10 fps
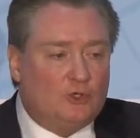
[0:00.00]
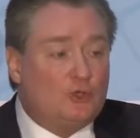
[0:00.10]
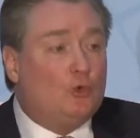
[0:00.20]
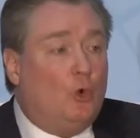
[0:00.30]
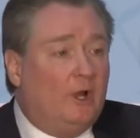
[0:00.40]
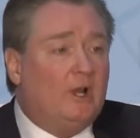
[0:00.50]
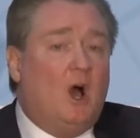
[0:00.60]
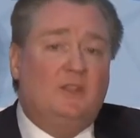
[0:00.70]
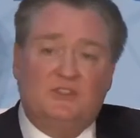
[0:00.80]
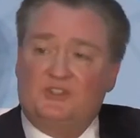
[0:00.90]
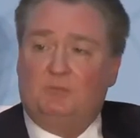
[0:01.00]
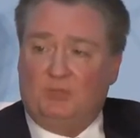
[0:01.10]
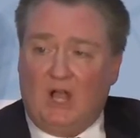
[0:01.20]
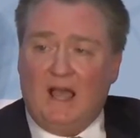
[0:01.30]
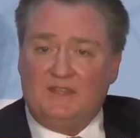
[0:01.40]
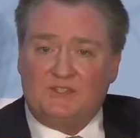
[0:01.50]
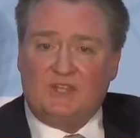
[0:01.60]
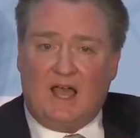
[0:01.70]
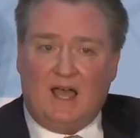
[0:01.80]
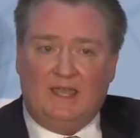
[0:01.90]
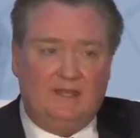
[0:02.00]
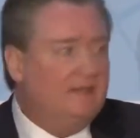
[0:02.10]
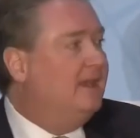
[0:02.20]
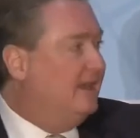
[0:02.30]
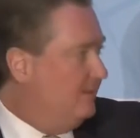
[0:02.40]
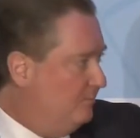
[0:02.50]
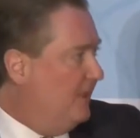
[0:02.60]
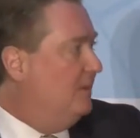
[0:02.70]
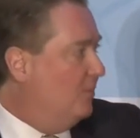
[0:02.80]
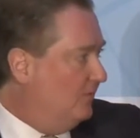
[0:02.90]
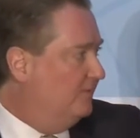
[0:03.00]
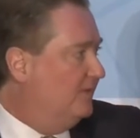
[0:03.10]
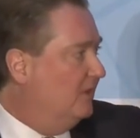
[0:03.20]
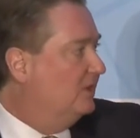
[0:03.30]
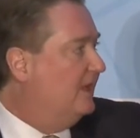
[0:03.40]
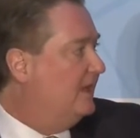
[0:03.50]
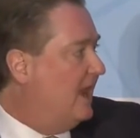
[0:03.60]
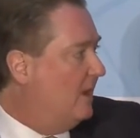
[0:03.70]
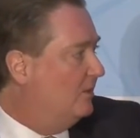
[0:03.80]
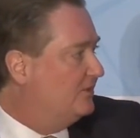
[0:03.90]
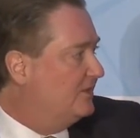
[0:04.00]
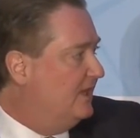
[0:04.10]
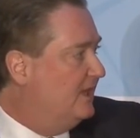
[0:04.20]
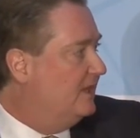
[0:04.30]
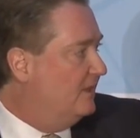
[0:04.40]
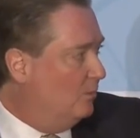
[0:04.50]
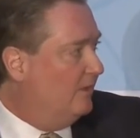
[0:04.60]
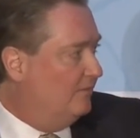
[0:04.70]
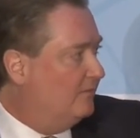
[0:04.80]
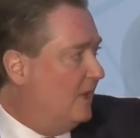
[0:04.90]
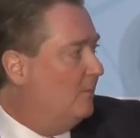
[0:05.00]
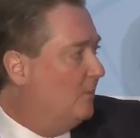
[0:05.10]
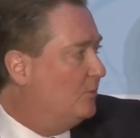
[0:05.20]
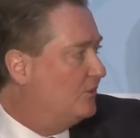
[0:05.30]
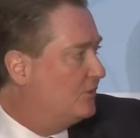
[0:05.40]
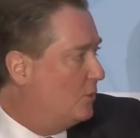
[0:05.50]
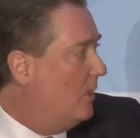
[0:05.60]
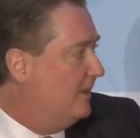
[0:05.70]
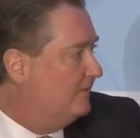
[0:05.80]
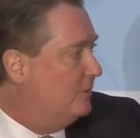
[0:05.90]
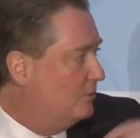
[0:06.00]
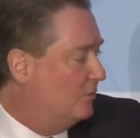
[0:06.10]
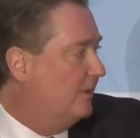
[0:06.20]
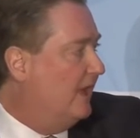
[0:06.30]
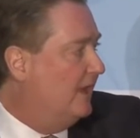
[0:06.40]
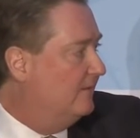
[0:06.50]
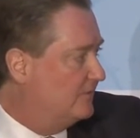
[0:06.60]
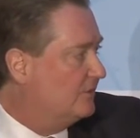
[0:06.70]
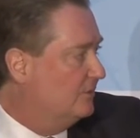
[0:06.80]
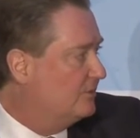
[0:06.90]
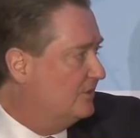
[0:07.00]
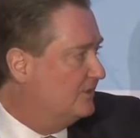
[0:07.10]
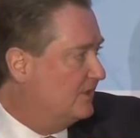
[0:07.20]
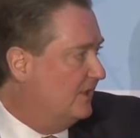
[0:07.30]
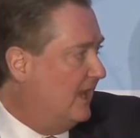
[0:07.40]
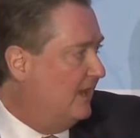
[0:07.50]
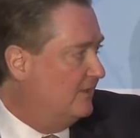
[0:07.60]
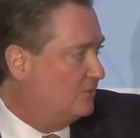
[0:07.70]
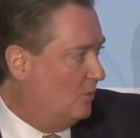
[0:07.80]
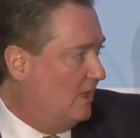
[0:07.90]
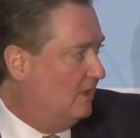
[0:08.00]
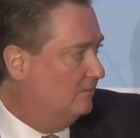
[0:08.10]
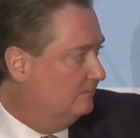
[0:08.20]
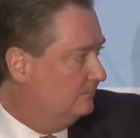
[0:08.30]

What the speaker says: short on the supply side, people fill in how it's needed, and we've come up with quite a few creative solutions to that as well.